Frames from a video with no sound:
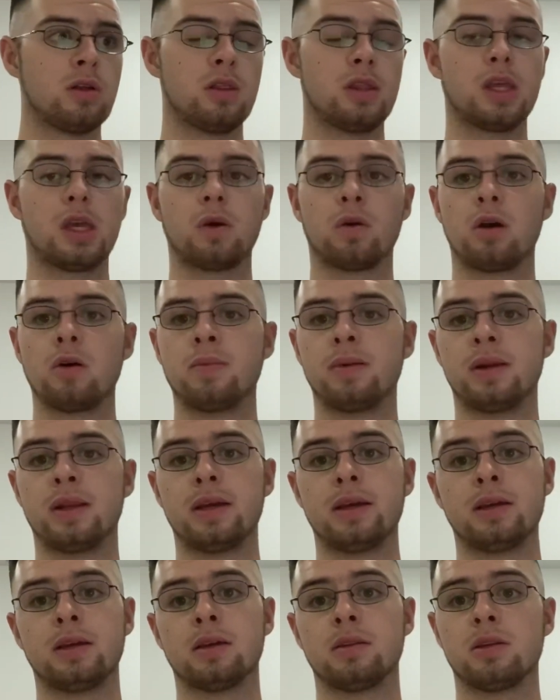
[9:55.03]
the Europa
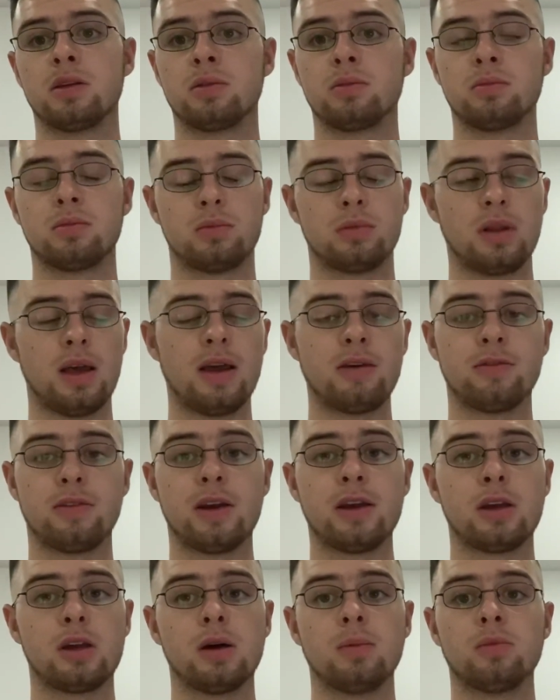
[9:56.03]
League and the
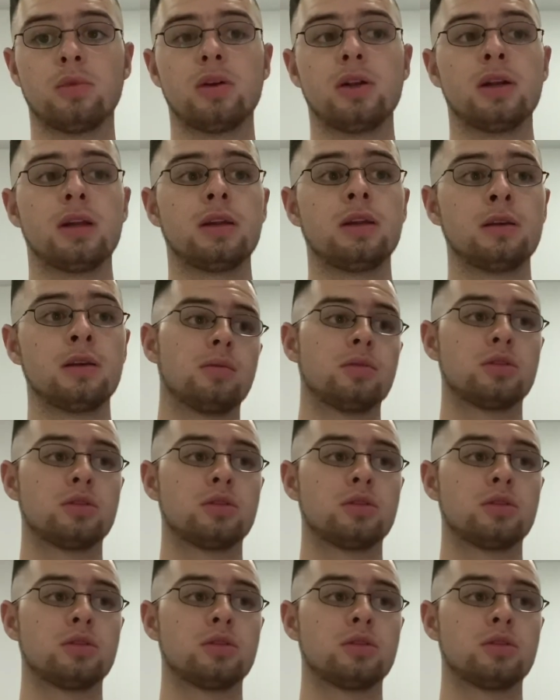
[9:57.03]
FA Cup really.